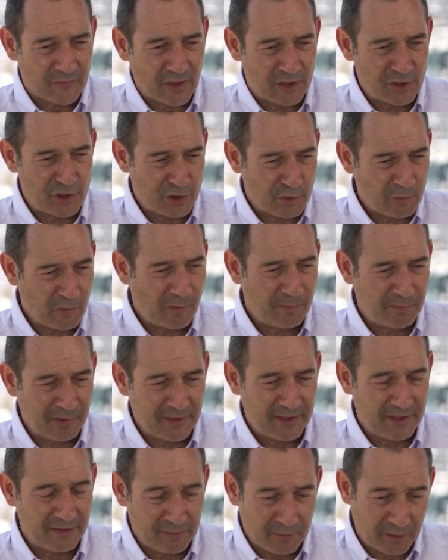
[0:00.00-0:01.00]
a
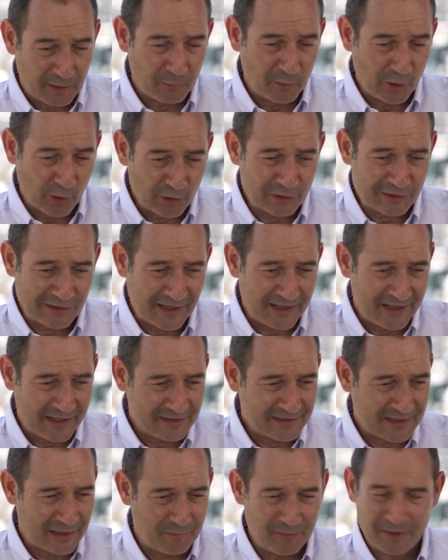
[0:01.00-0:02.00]
duopoly that looks like
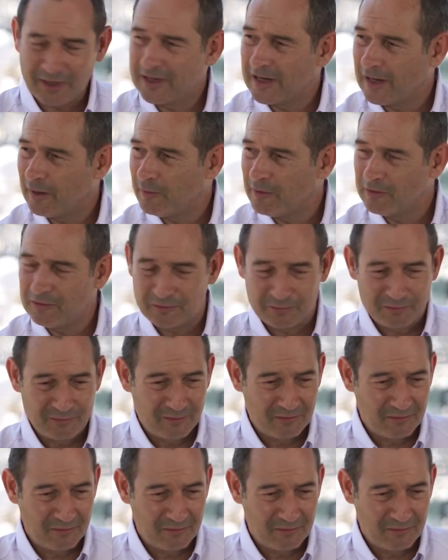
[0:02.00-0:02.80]
is happening now is